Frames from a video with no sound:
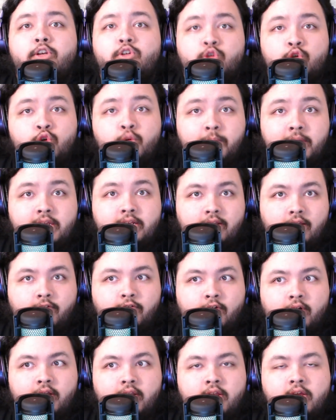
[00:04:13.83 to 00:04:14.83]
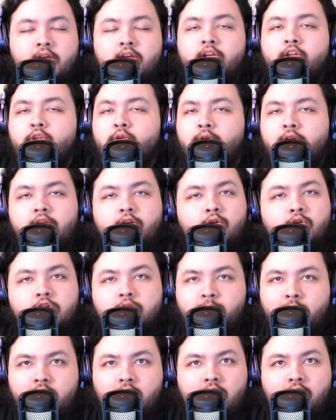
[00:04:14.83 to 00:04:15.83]
to be different. You need to
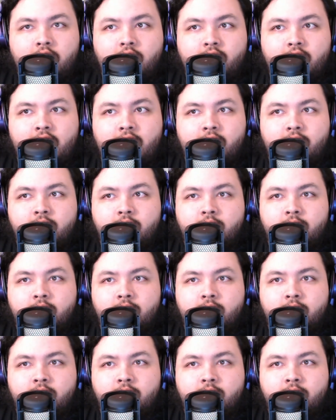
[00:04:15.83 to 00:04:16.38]
explain all of that.